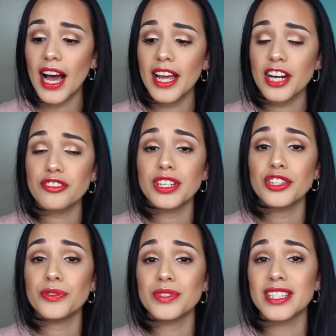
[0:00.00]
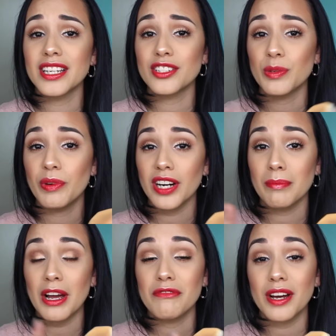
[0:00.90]
I actually use this to put on
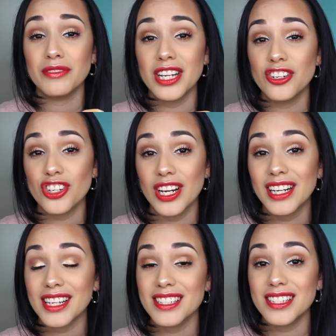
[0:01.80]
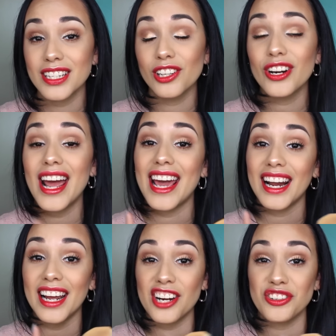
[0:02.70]
my foundation, concealer, and
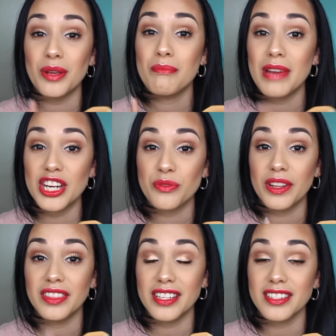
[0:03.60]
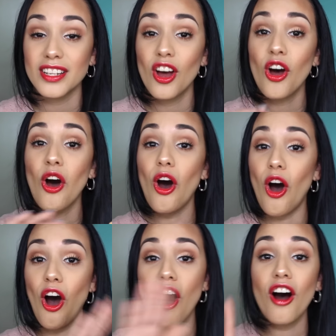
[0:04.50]
I actually bake with this
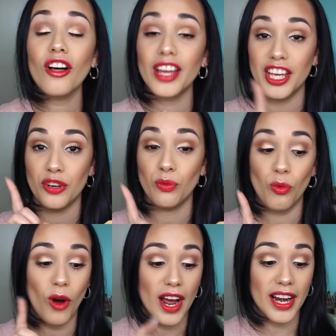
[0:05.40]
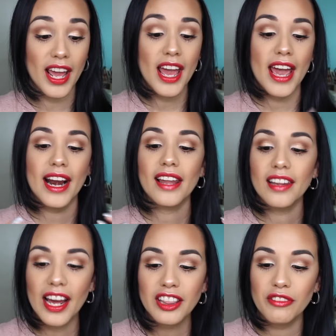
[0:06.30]
all in one. And I
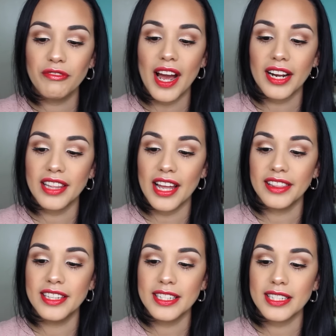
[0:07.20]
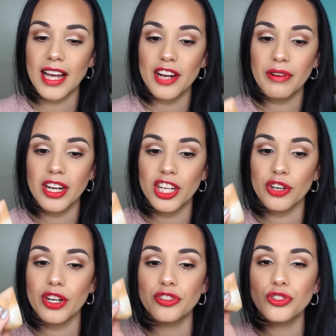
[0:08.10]
like the fact that this side right
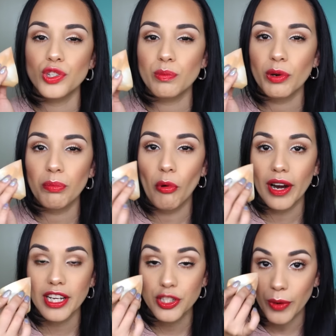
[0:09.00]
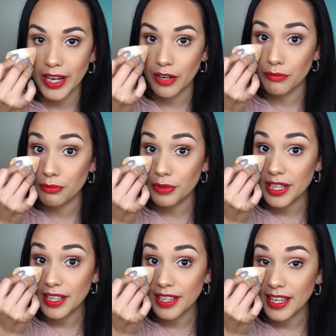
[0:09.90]
here is super pointy, so I can
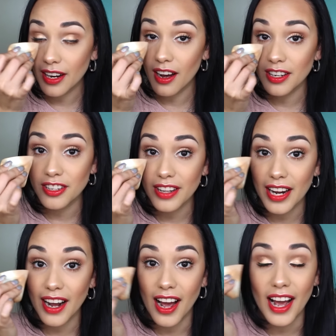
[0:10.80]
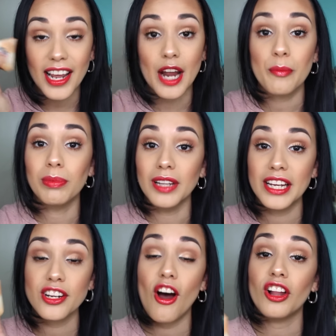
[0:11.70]
really get under that eye and
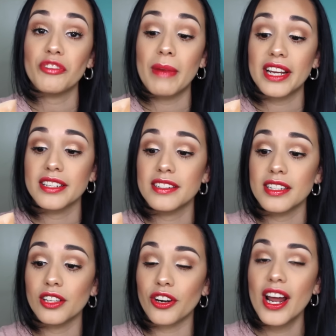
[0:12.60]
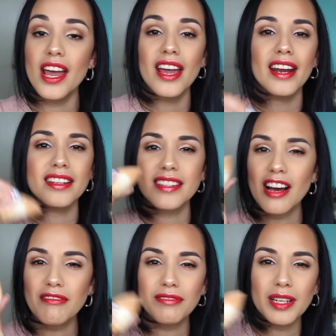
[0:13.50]
blend all of my concealer. And it's
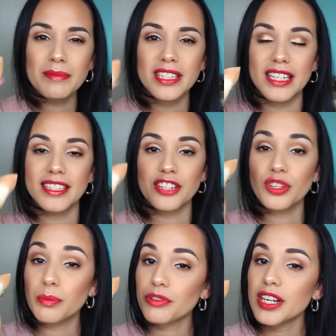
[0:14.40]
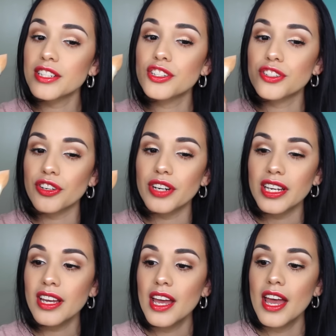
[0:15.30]
not flimsy, it's actually pretty
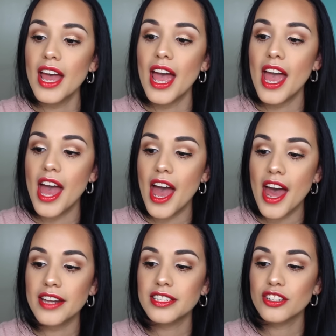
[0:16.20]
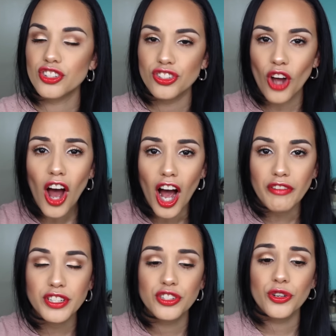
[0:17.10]
sturdy and
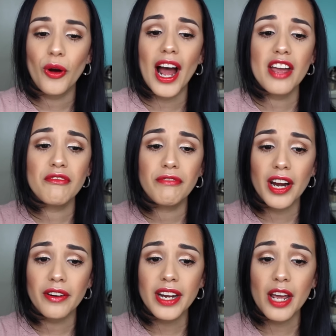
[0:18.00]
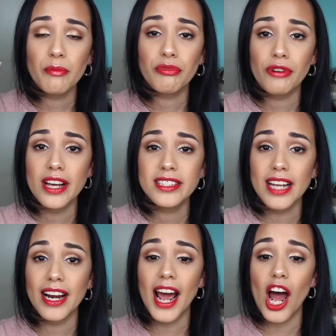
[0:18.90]
soft. So I am very impressed
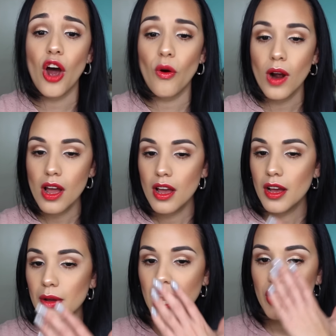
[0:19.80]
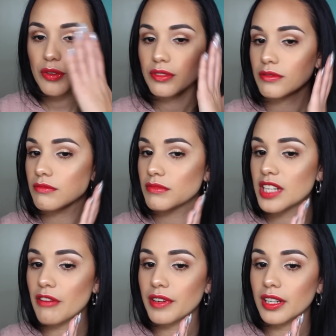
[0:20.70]
at how it
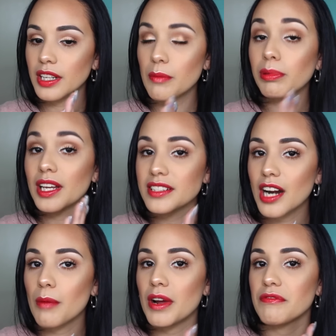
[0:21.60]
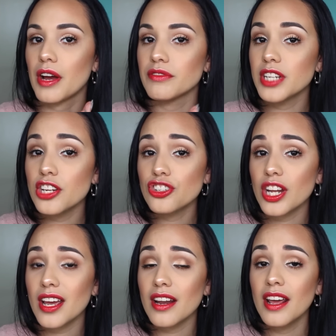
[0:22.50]
definitely blended out my
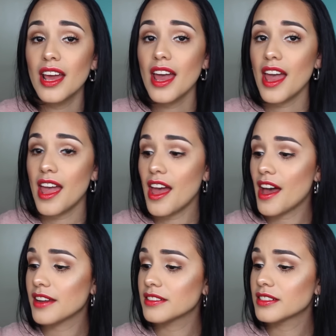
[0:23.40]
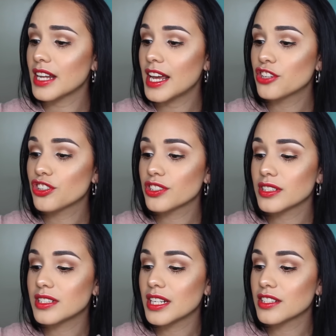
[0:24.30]
foundation, and it
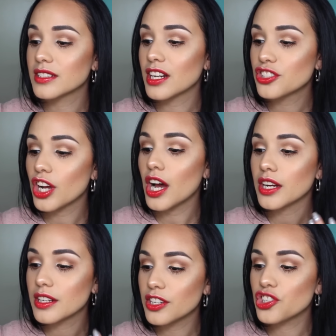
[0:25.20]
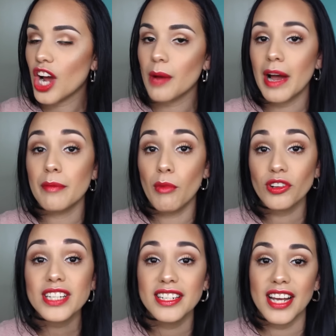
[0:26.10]
just did such a good job at
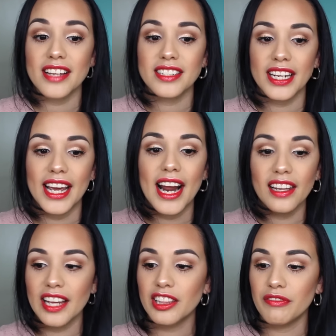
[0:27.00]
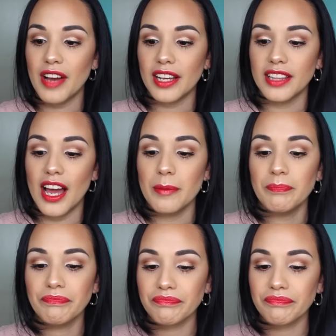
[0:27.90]
multitasking. And I like the fact that